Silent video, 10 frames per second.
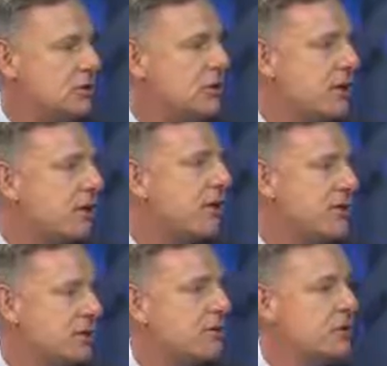so they can
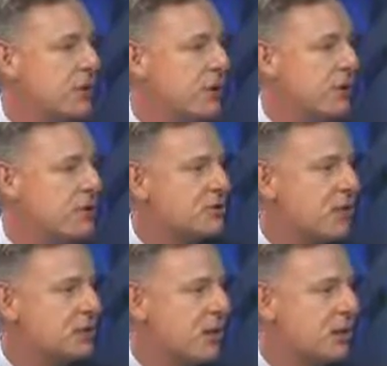continue their careers
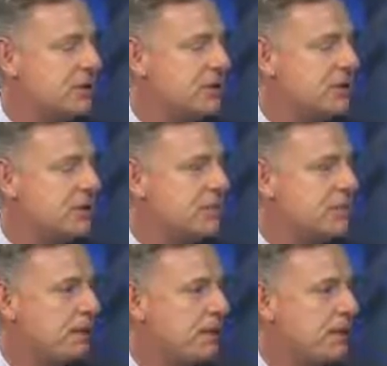and get back into
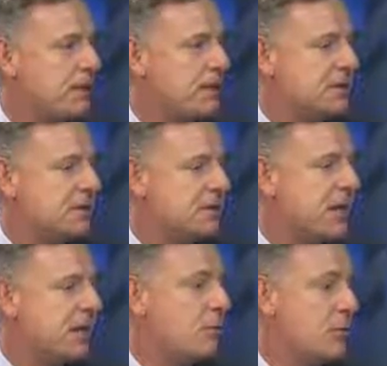society.